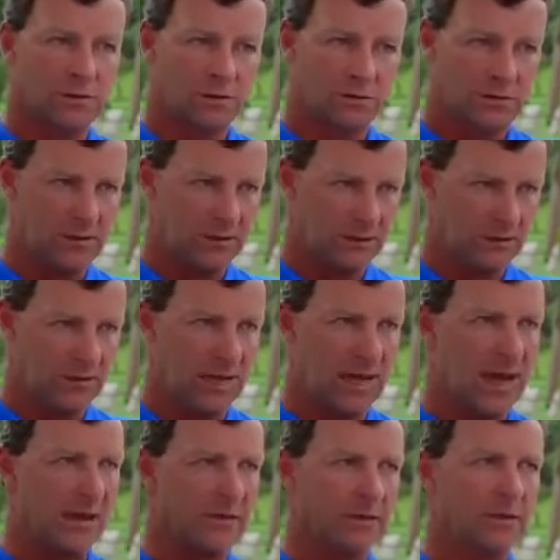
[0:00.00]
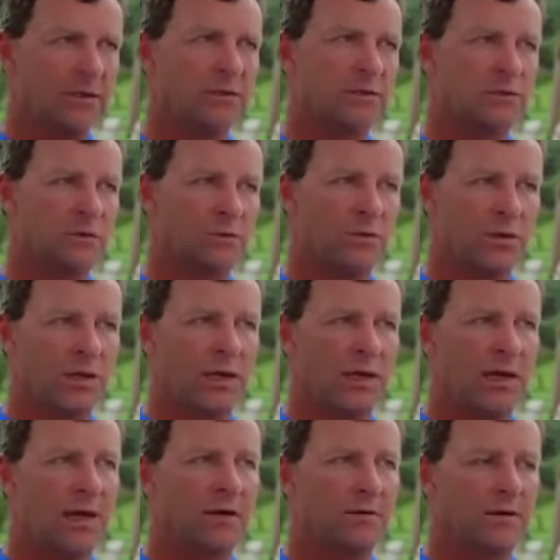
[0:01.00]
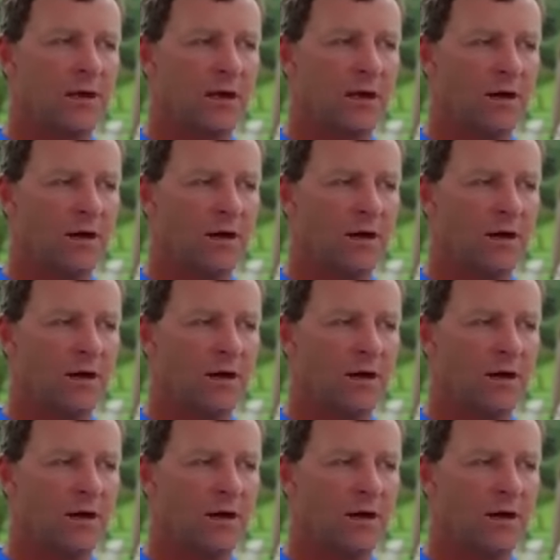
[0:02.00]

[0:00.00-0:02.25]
the athletes who play out